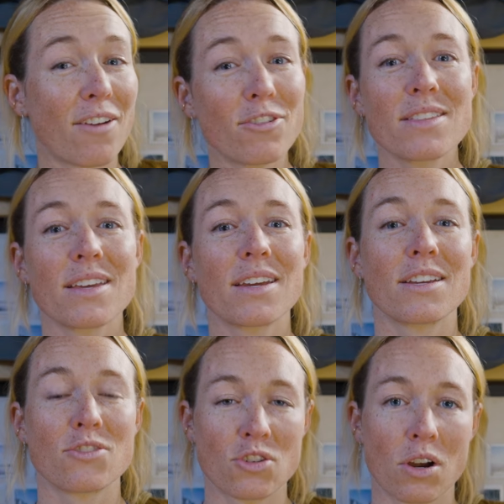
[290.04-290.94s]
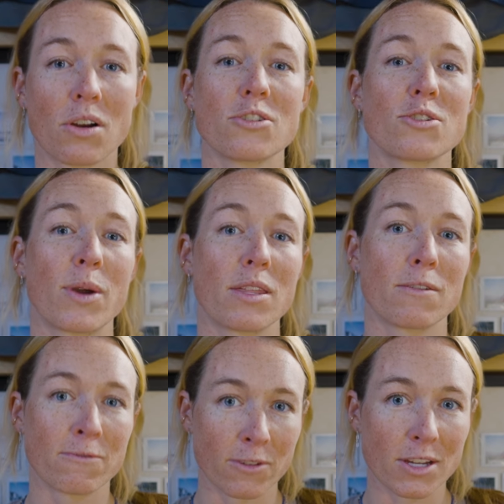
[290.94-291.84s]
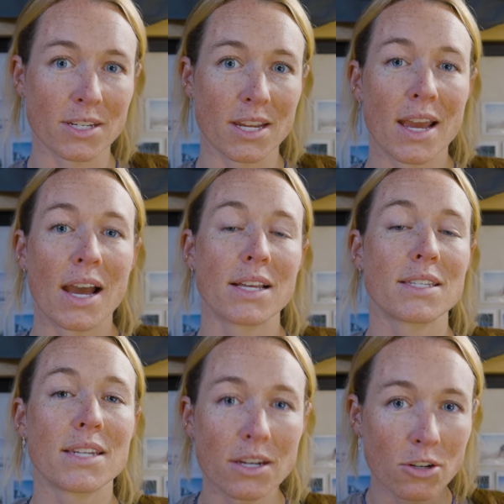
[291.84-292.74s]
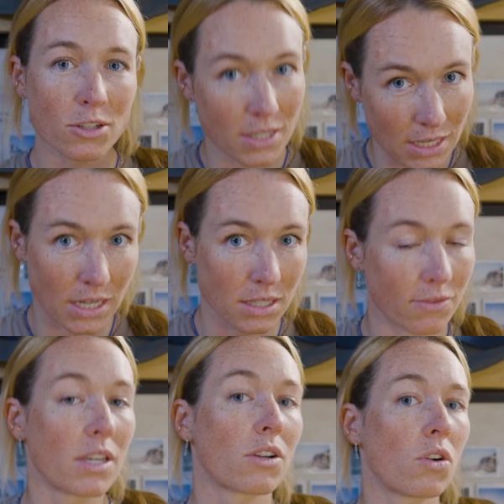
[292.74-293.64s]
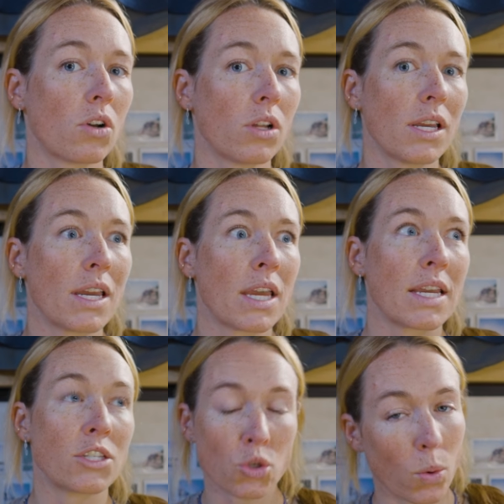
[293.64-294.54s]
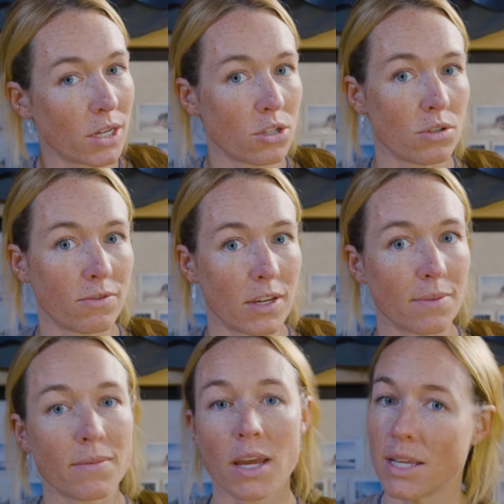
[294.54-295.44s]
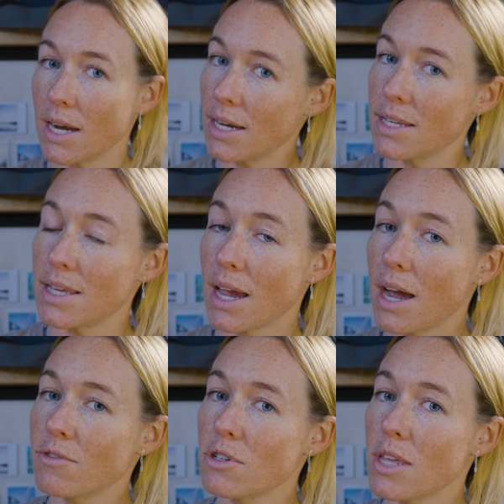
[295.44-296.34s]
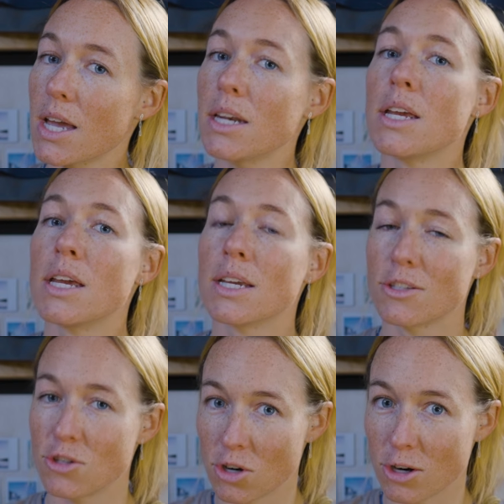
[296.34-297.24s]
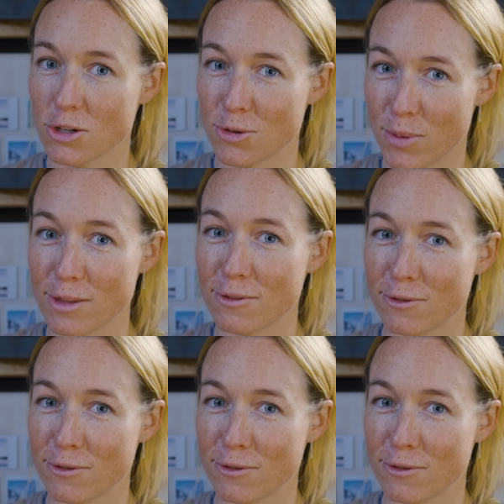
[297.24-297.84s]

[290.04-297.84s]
everything is charged by the foot. A standard size vehicle is 22 feet, and then anything after that gets charged by the